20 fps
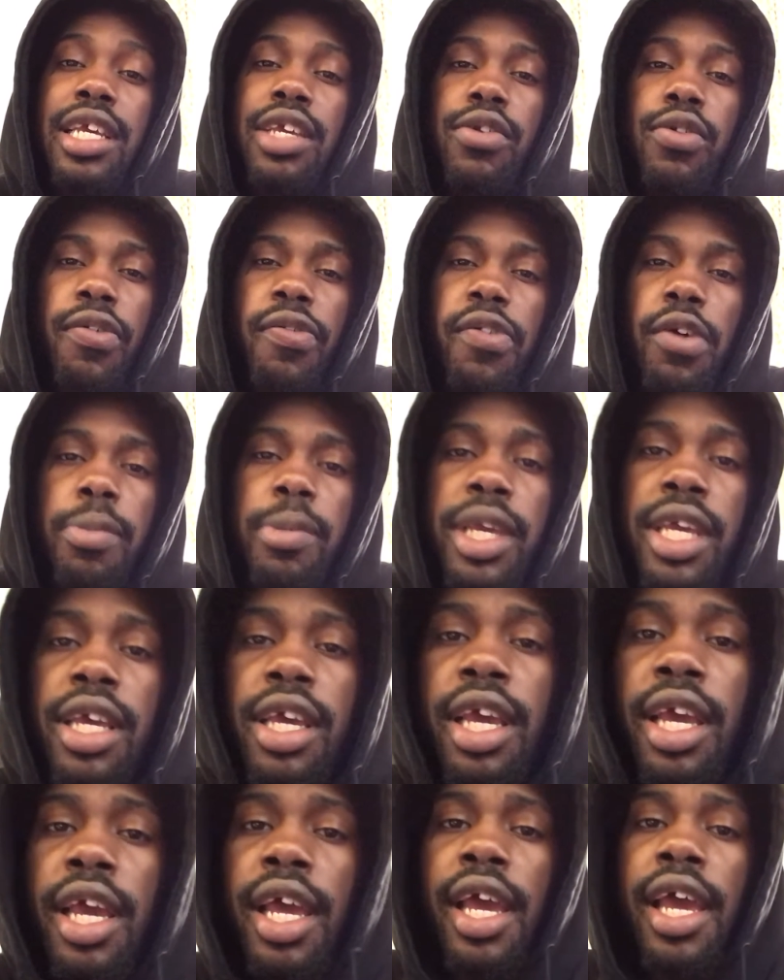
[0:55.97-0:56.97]
you feel me,
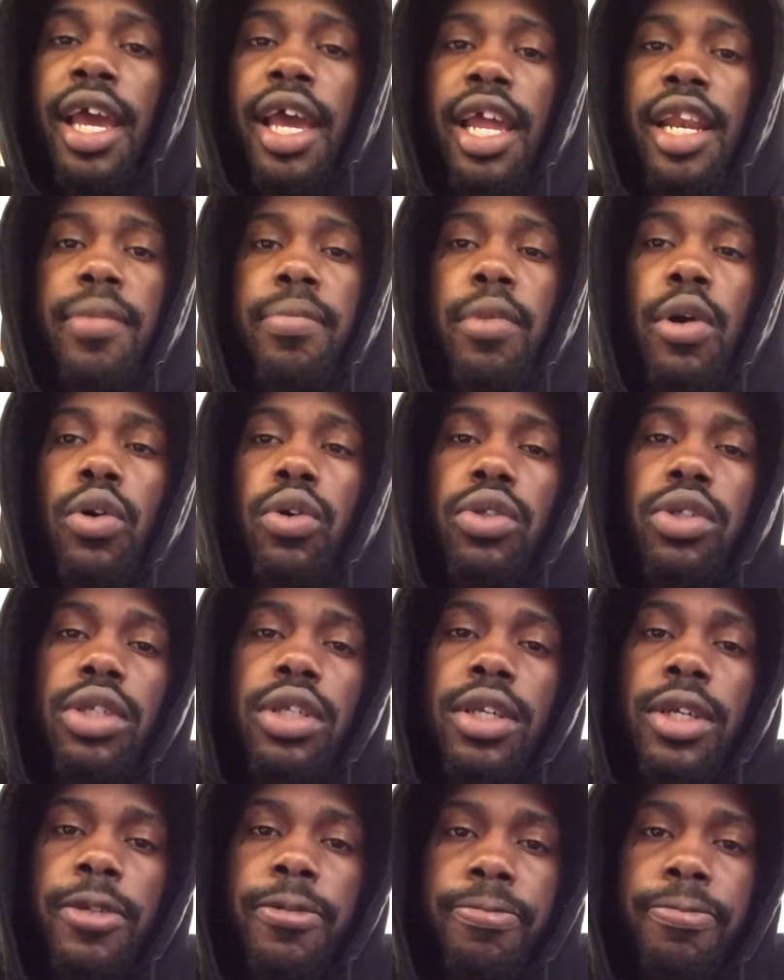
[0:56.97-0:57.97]
in the most